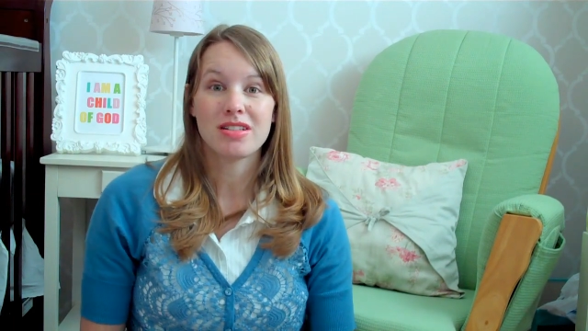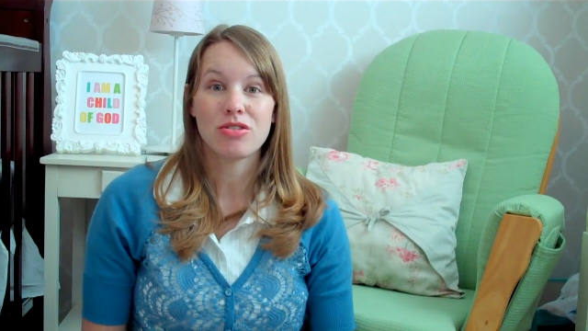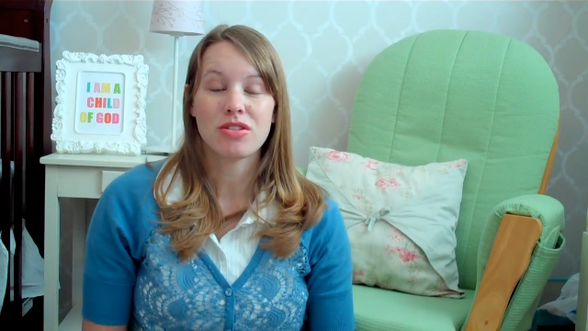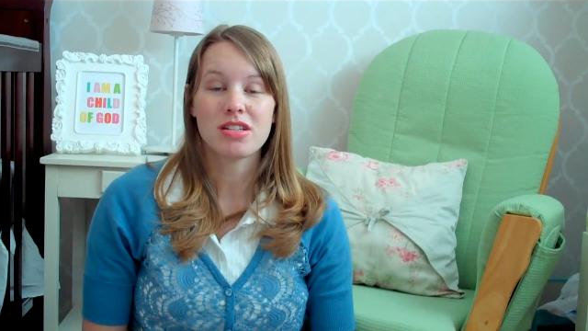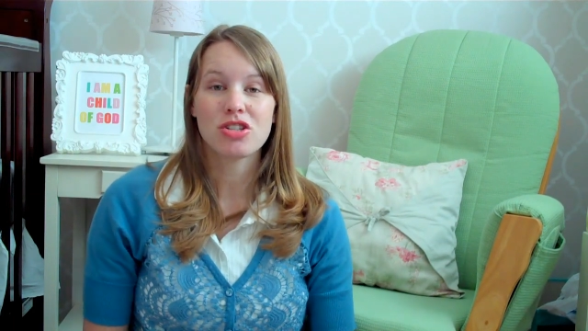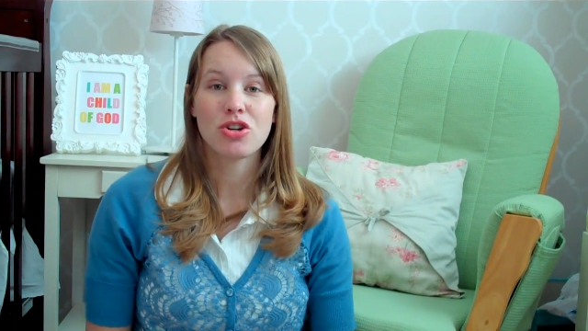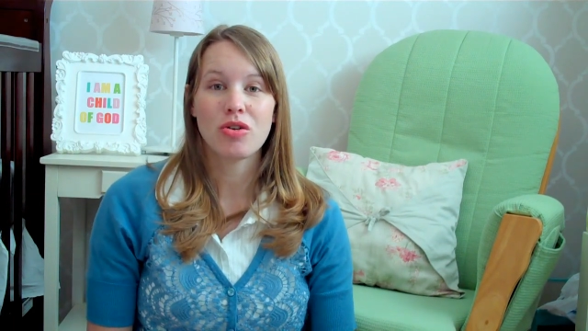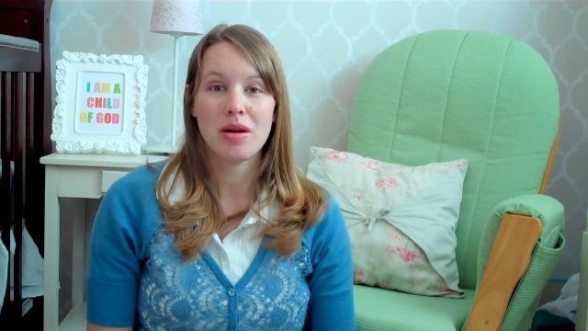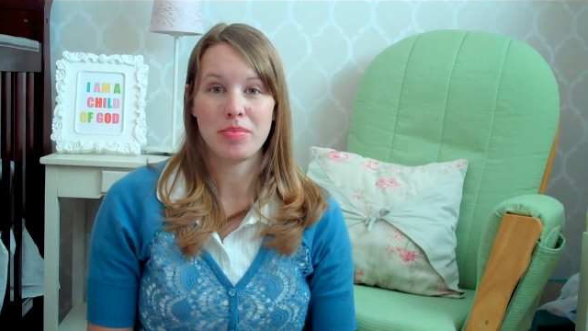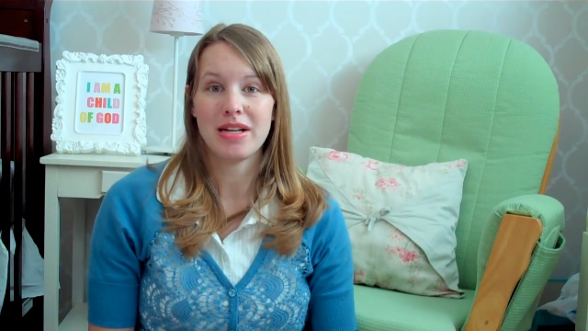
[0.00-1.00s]
So this is a
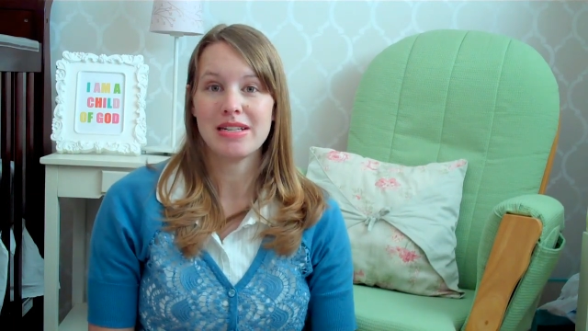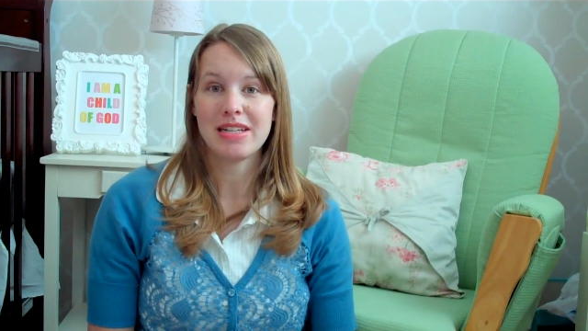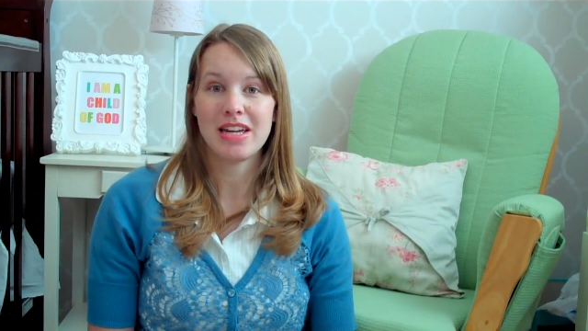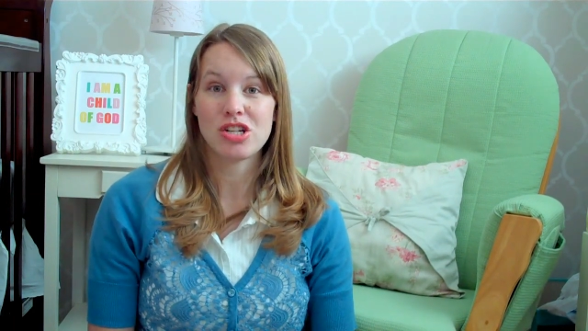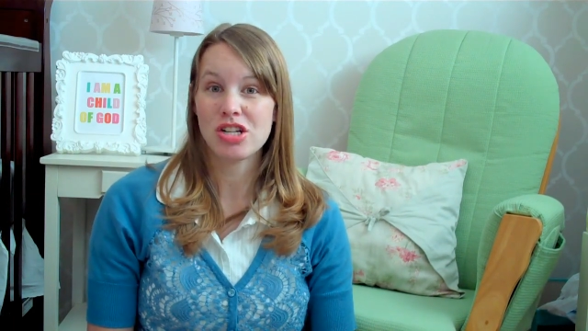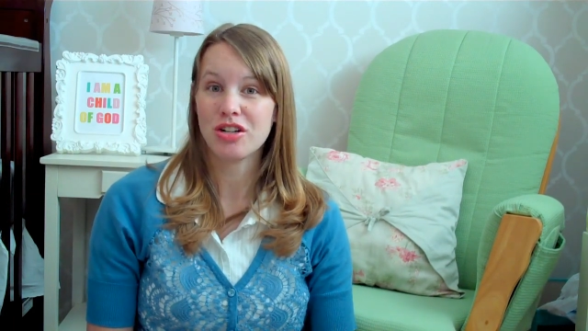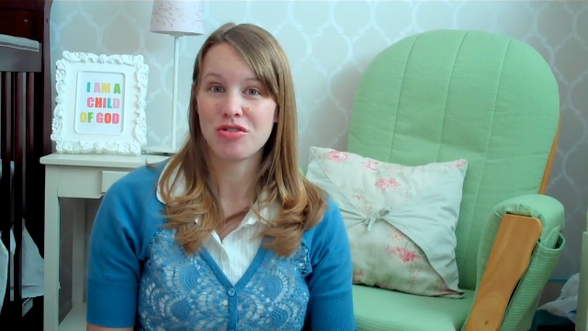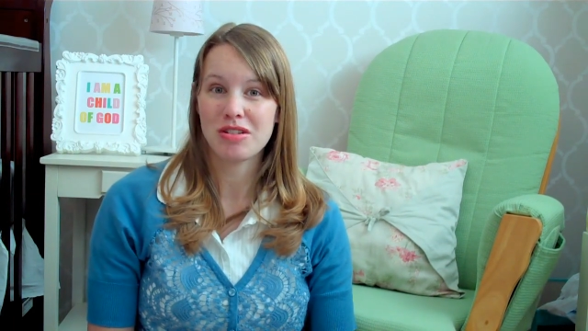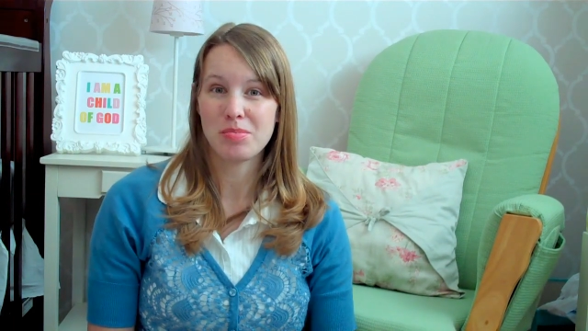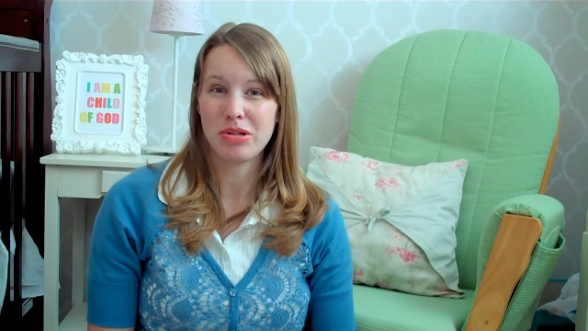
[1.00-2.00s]
great place to get
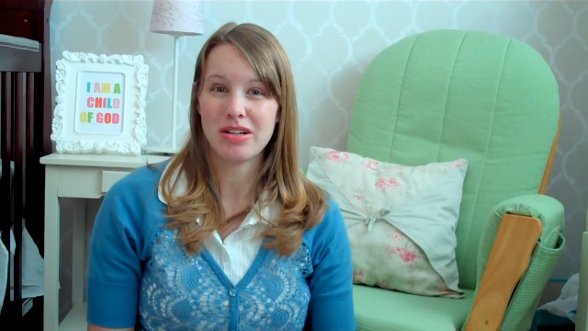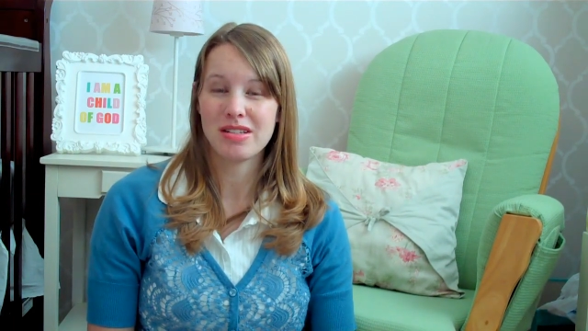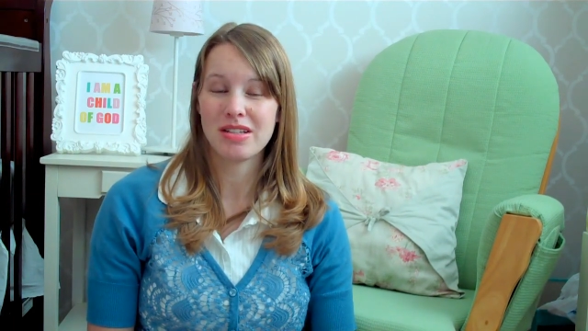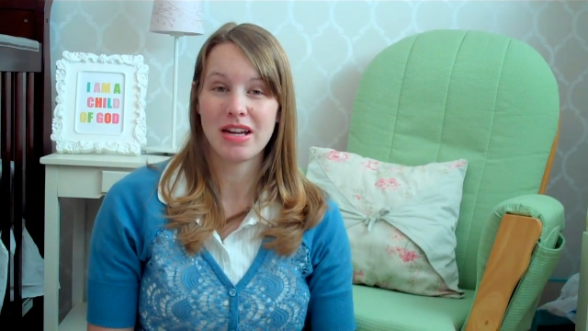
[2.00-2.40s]
children's books.